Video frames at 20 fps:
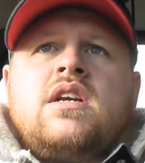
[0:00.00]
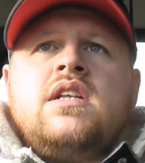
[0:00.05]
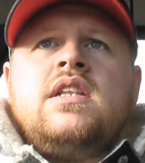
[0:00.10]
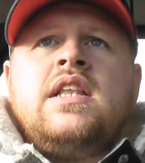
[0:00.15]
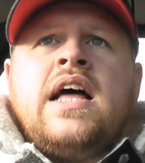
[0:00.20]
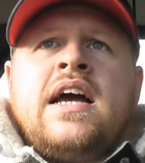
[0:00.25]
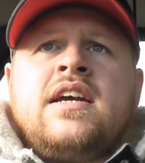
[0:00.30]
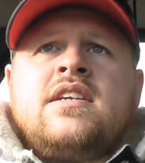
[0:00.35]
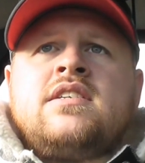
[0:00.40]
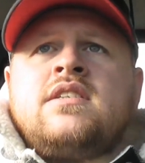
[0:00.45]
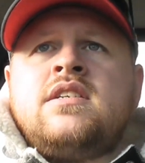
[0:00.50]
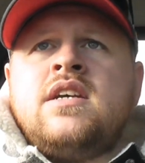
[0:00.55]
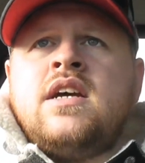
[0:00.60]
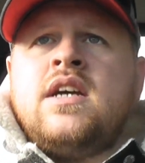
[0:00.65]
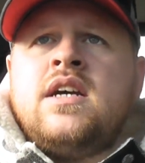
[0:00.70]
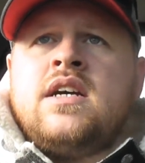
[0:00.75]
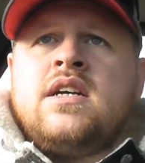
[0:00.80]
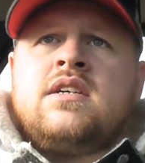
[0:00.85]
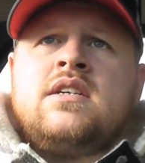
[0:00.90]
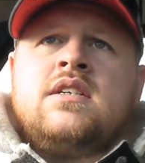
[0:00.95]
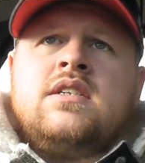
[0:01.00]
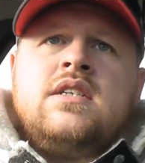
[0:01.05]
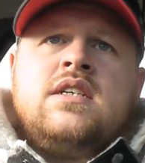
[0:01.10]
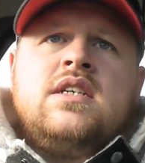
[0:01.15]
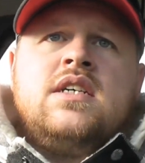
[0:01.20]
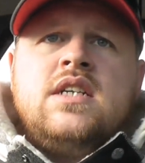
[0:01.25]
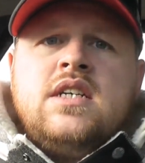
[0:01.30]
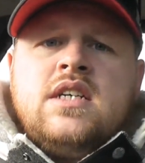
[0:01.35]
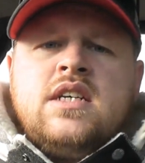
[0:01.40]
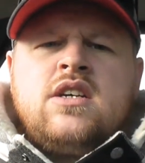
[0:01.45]
likes to
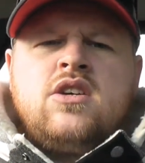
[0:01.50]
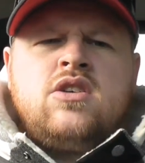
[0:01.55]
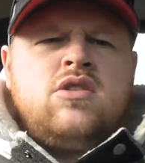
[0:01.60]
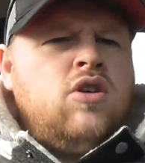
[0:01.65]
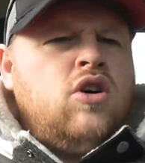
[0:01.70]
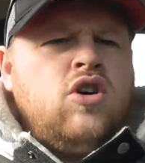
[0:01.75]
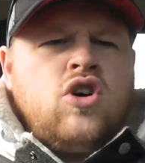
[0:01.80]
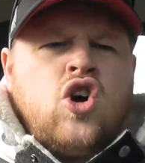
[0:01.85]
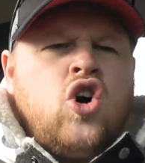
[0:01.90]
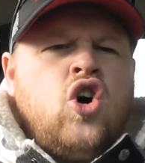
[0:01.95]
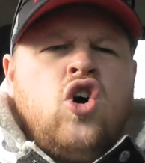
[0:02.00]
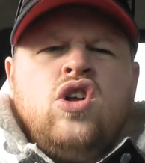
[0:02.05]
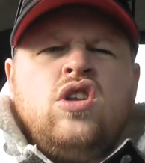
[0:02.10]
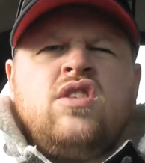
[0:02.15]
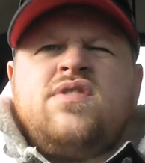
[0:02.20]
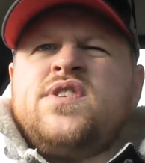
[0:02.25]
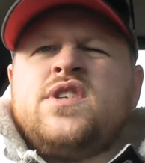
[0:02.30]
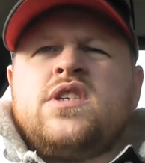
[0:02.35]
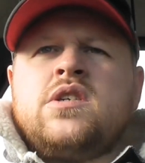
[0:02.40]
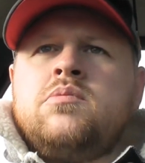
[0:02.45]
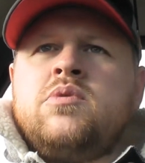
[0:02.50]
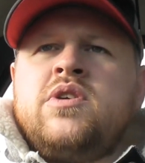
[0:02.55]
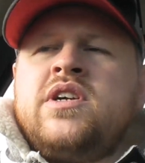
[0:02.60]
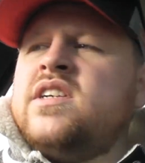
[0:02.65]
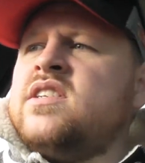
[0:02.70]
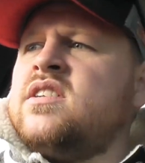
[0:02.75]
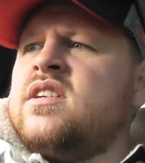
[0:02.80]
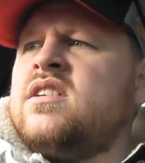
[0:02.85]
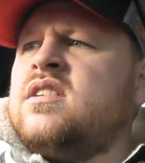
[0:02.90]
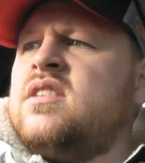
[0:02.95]
go cold for some
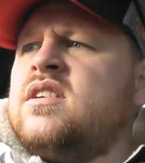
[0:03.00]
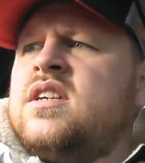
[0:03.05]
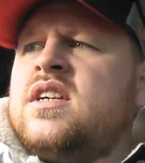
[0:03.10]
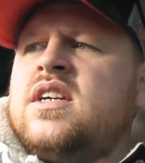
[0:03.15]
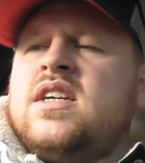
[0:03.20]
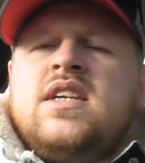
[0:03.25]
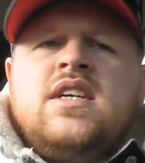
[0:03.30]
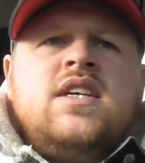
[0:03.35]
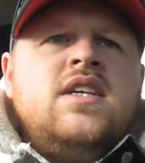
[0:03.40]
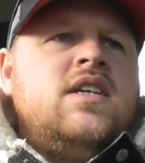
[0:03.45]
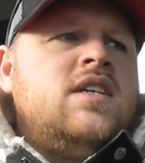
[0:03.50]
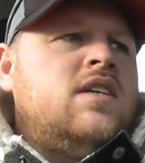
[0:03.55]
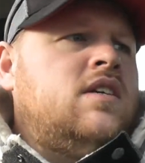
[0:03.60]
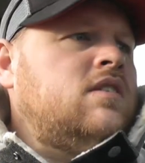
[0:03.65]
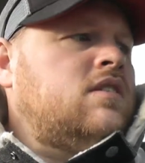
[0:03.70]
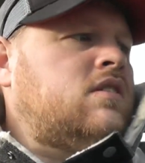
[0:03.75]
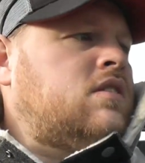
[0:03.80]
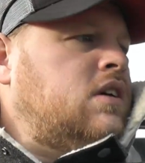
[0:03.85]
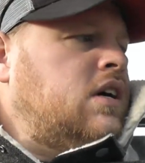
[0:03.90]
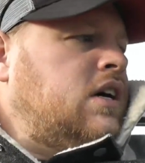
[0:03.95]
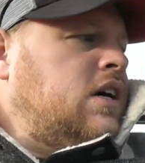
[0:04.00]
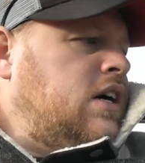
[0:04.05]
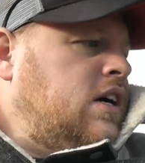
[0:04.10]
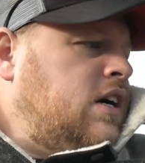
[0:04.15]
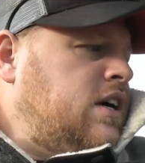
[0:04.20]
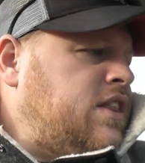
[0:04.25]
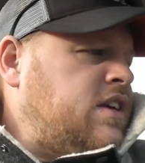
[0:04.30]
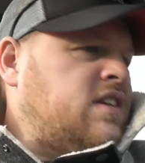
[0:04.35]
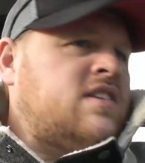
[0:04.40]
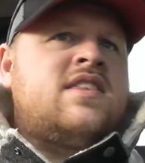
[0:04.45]
reason.
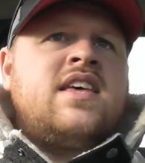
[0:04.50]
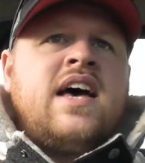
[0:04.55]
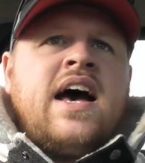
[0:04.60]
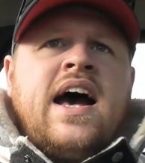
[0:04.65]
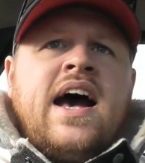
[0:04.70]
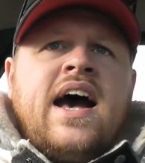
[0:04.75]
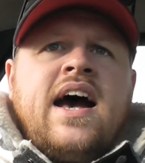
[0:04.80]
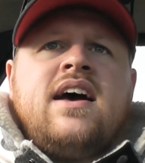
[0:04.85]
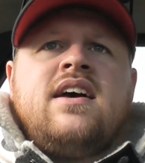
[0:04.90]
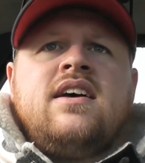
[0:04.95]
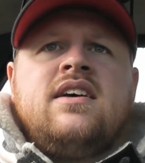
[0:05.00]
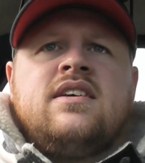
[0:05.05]
So there's that.